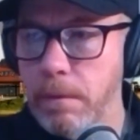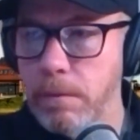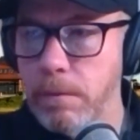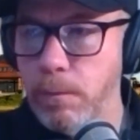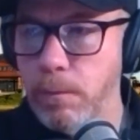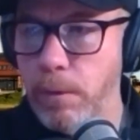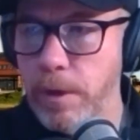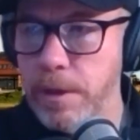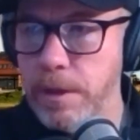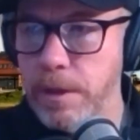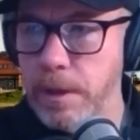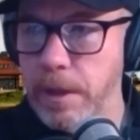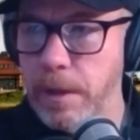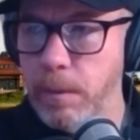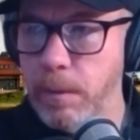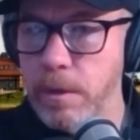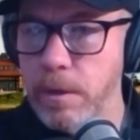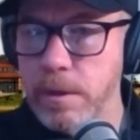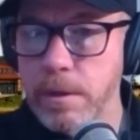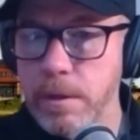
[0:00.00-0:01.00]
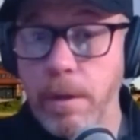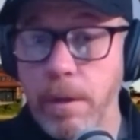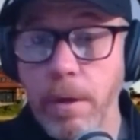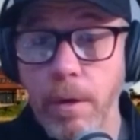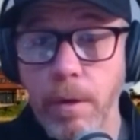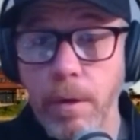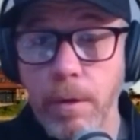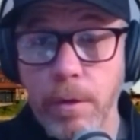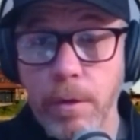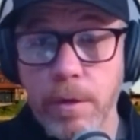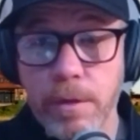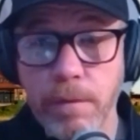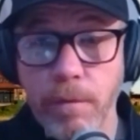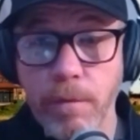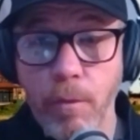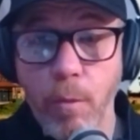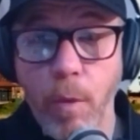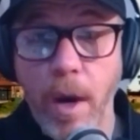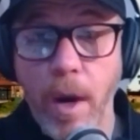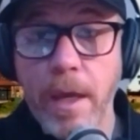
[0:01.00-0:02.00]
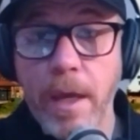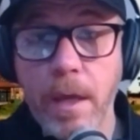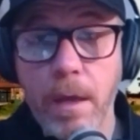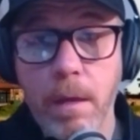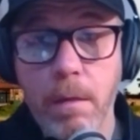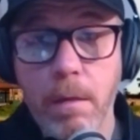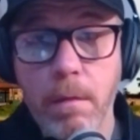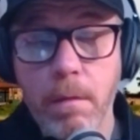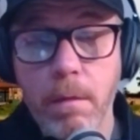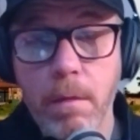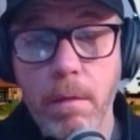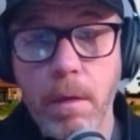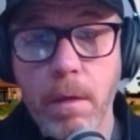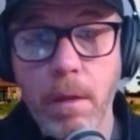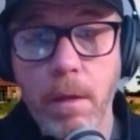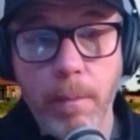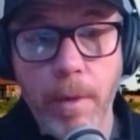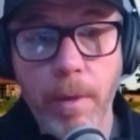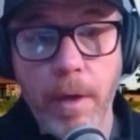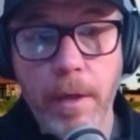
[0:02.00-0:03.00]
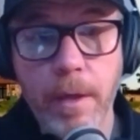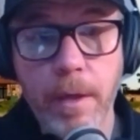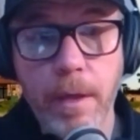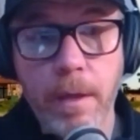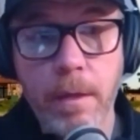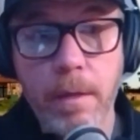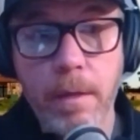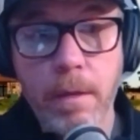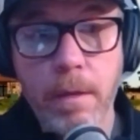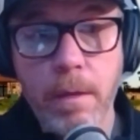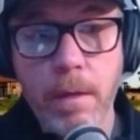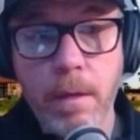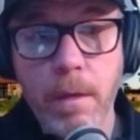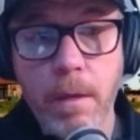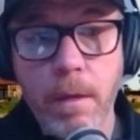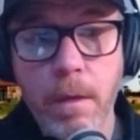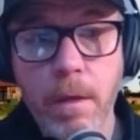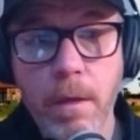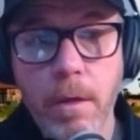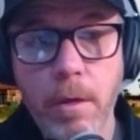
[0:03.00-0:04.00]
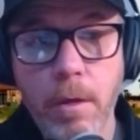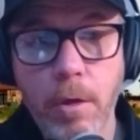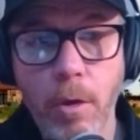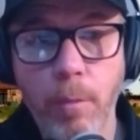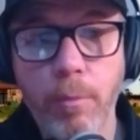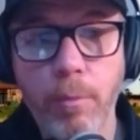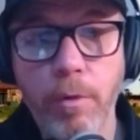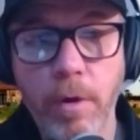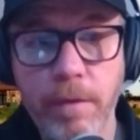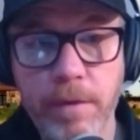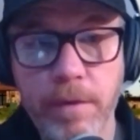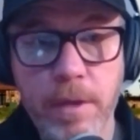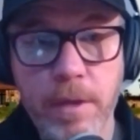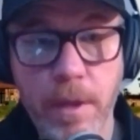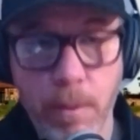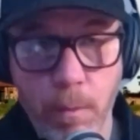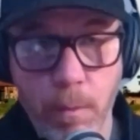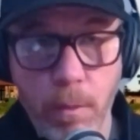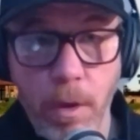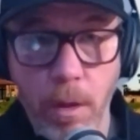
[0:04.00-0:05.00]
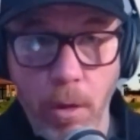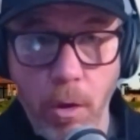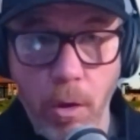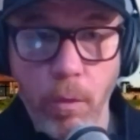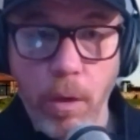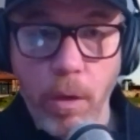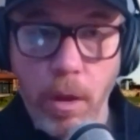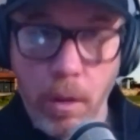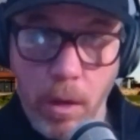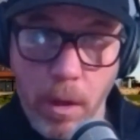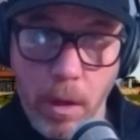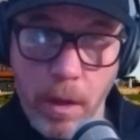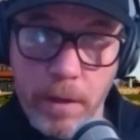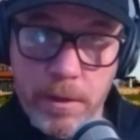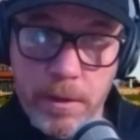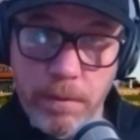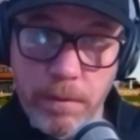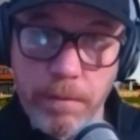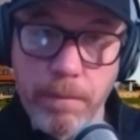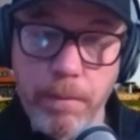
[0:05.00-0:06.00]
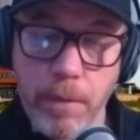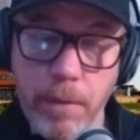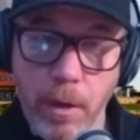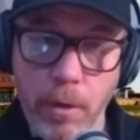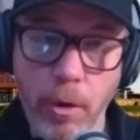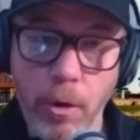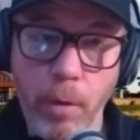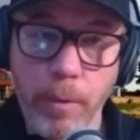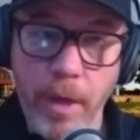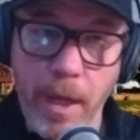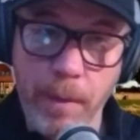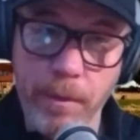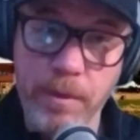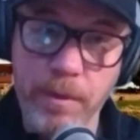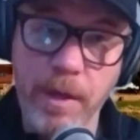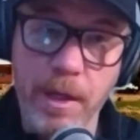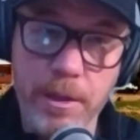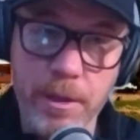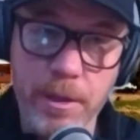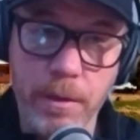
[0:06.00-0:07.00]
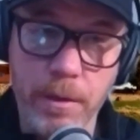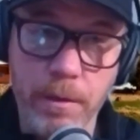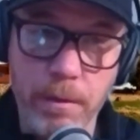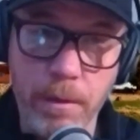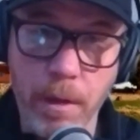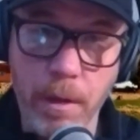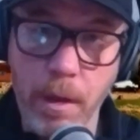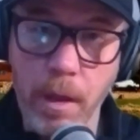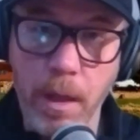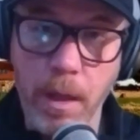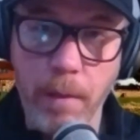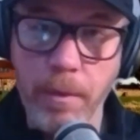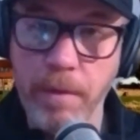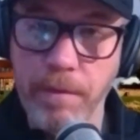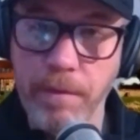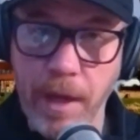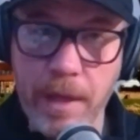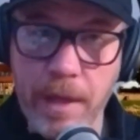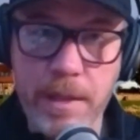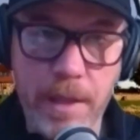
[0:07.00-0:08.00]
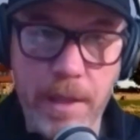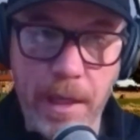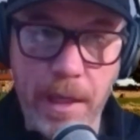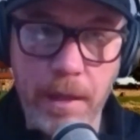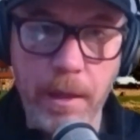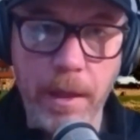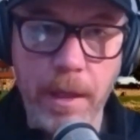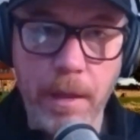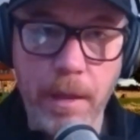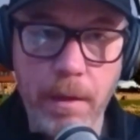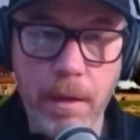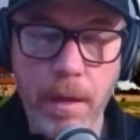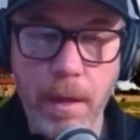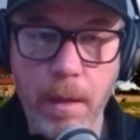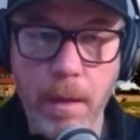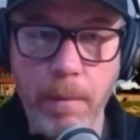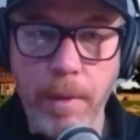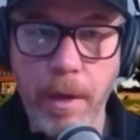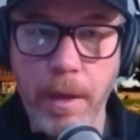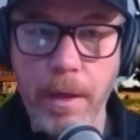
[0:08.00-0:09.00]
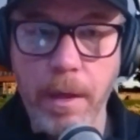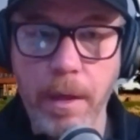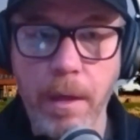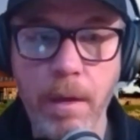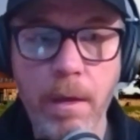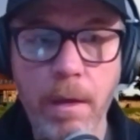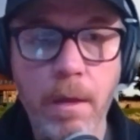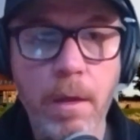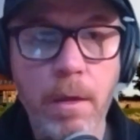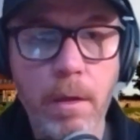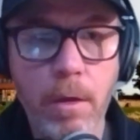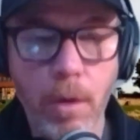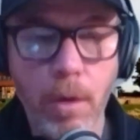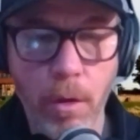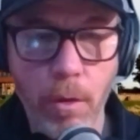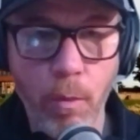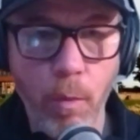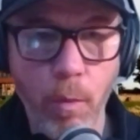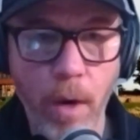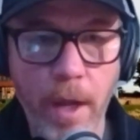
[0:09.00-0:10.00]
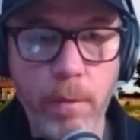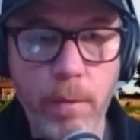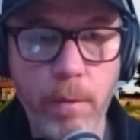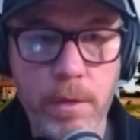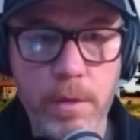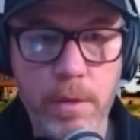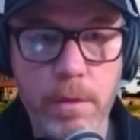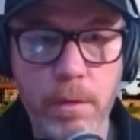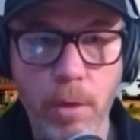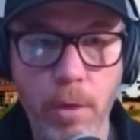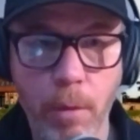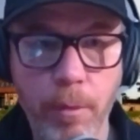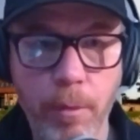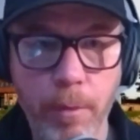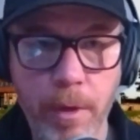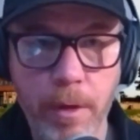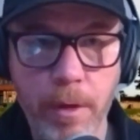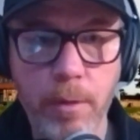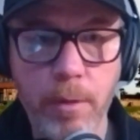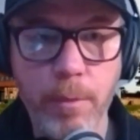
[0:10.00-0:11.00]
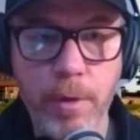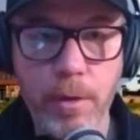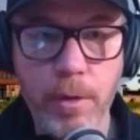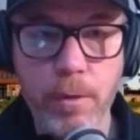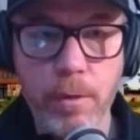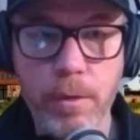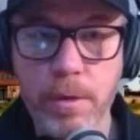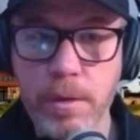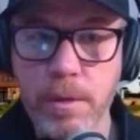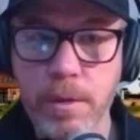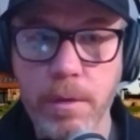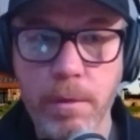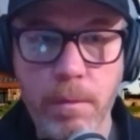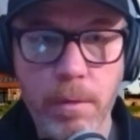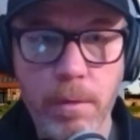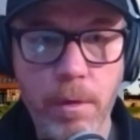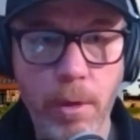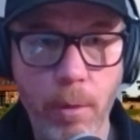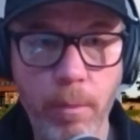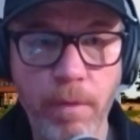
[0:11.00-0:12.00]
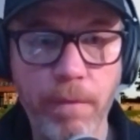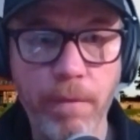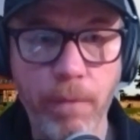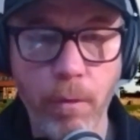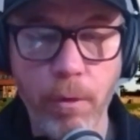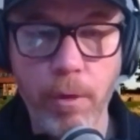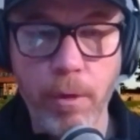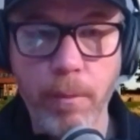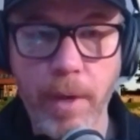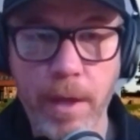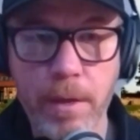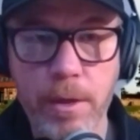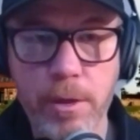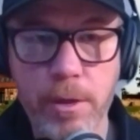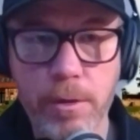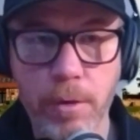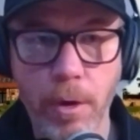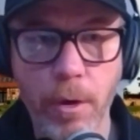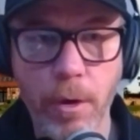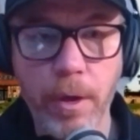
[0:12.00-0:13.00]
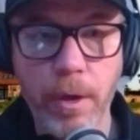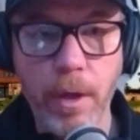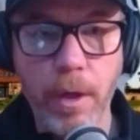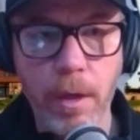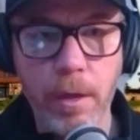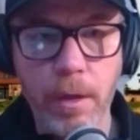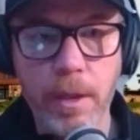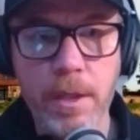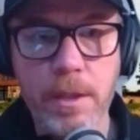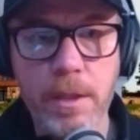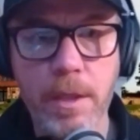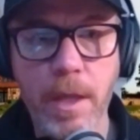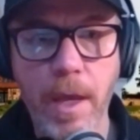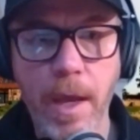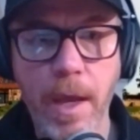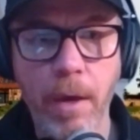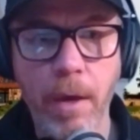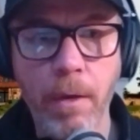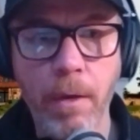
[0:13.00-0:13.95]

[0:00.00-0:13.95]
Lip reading: recently was the use of the rake in the bunker. Previously along the lines of, not being able to touch your club even accidentally in the bunker, the rake was not permitted to be used, before you made the stroke. And at least now,